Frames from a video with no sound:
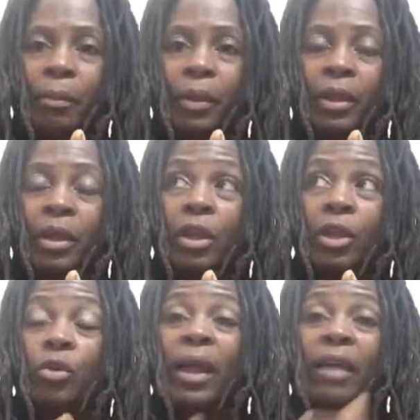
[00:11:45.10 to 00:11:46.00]
But
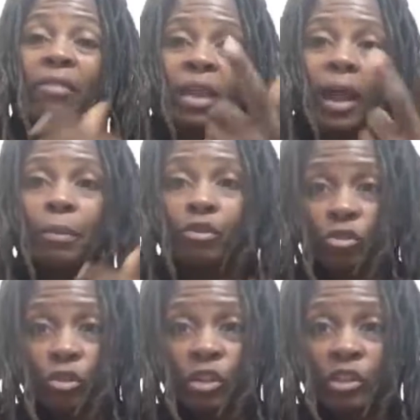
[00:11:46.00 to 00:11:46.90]
you have the
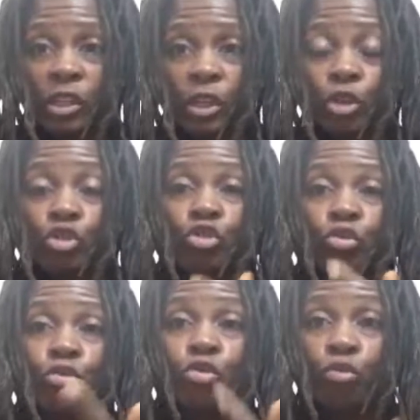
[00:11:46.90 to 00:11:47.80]
opportunity
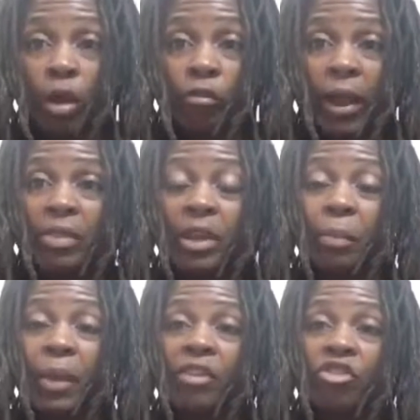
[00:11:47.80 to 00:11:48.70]
to grow rather
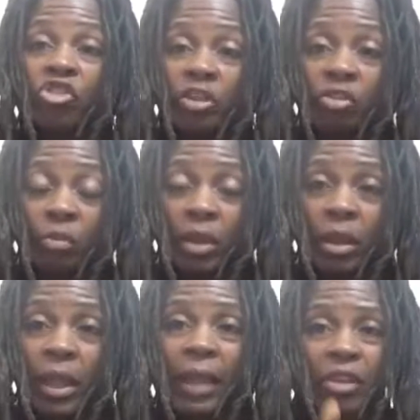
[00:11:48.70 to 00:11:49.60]
than pace
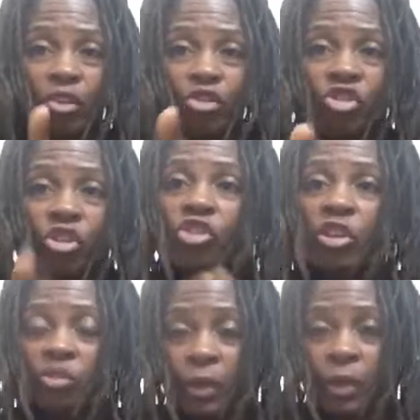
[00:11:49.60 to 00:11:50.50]
judgment. And I think you should
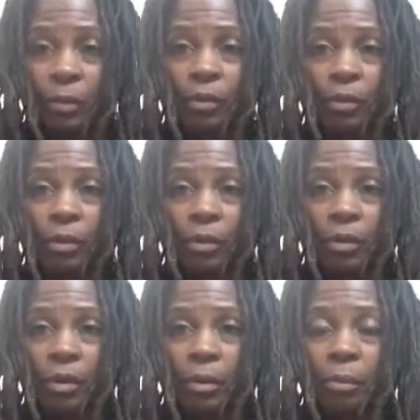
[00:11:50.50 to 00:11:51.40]
judge people.
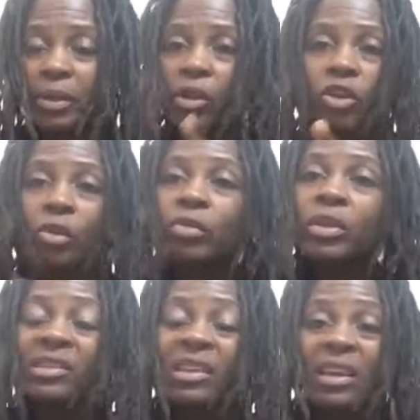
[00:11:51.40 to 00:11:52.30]
But you don't
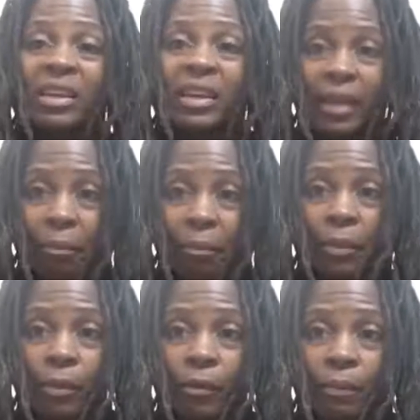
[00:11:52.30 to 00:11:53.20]
need to condemn
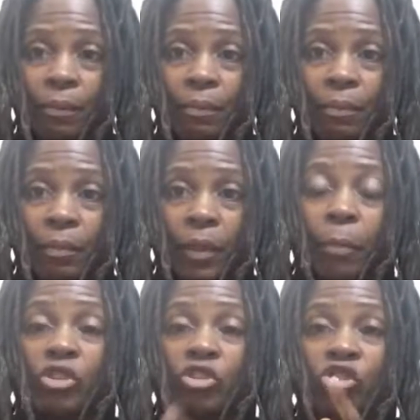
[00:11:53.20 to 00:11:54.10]
people.
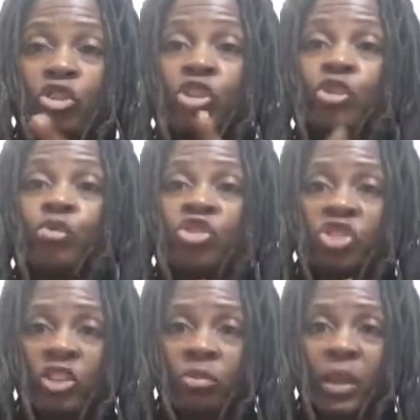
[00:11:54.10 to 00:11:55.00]
But you should use
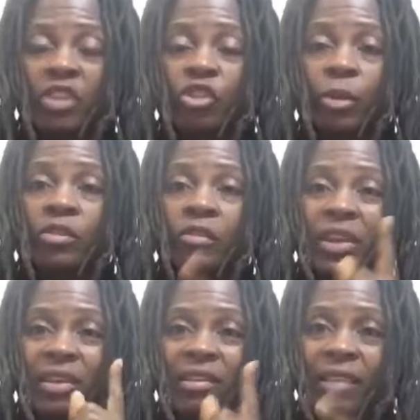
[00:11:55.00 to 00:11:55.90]
judgment in terms of
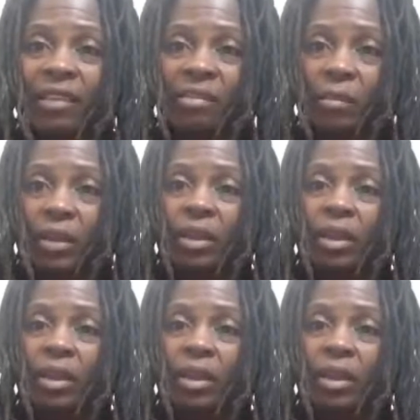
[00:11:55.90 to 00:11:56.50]
an assessment.